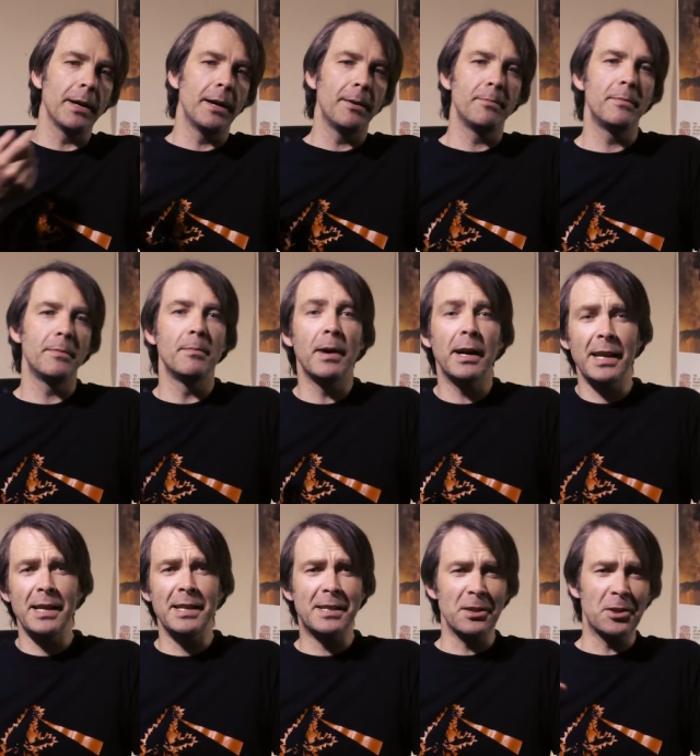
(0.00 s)

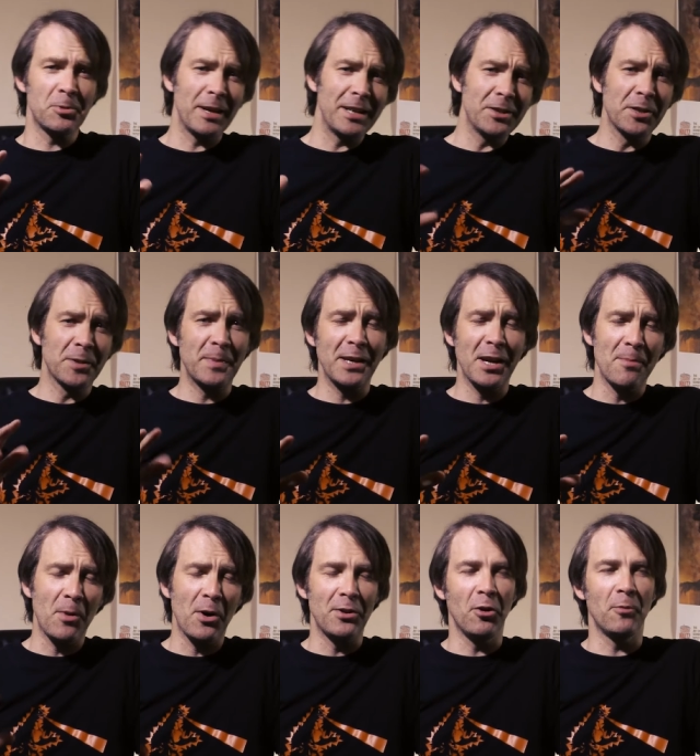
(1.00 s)
Money situations mean I
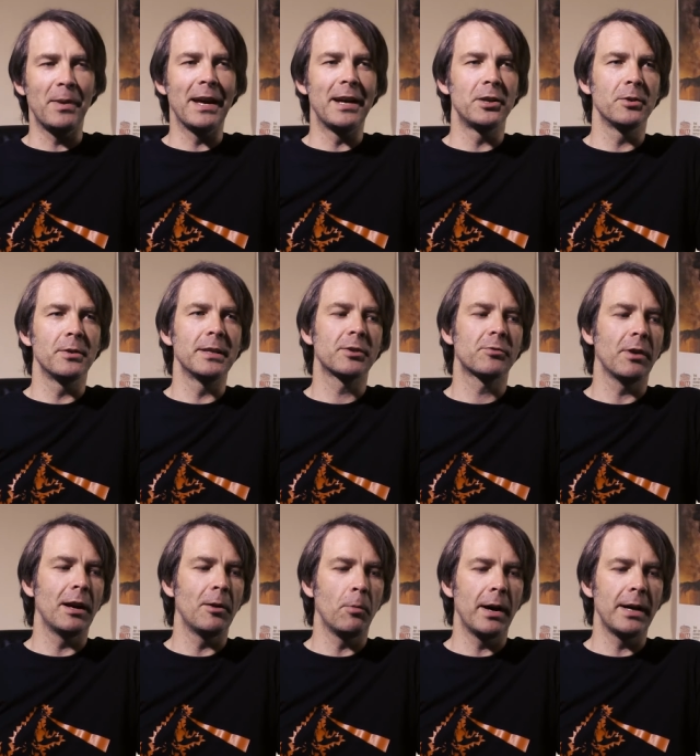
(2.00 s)
might not be able to do it
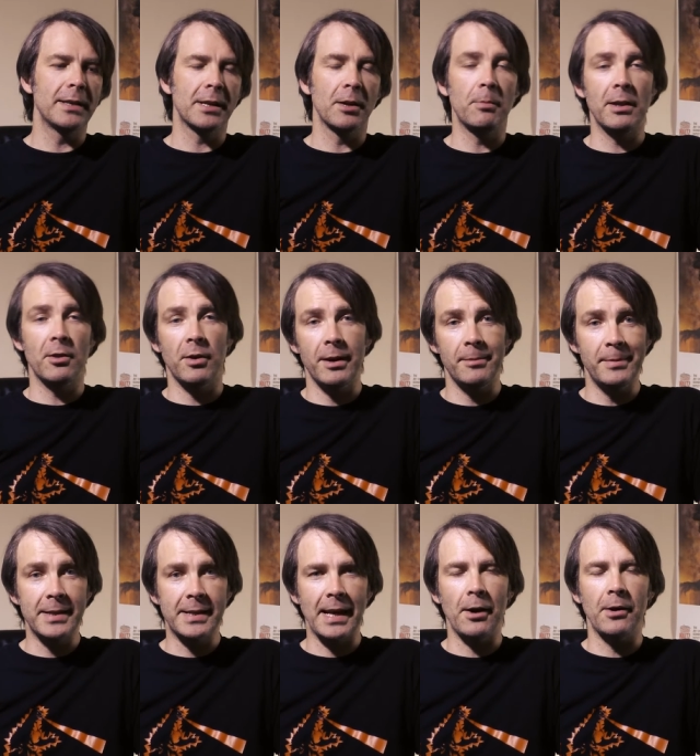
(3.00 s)
straight away, so whether I
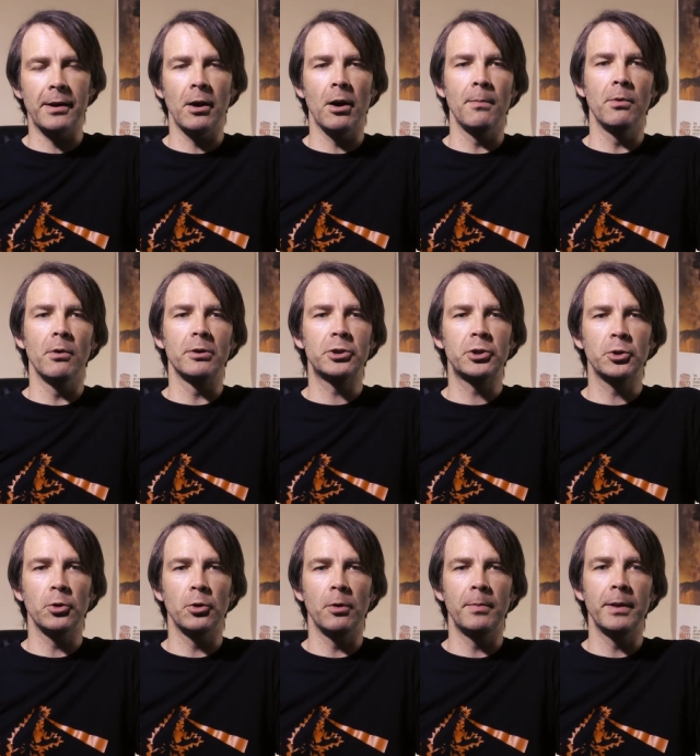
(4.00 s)
miss out on it, I'm not sure.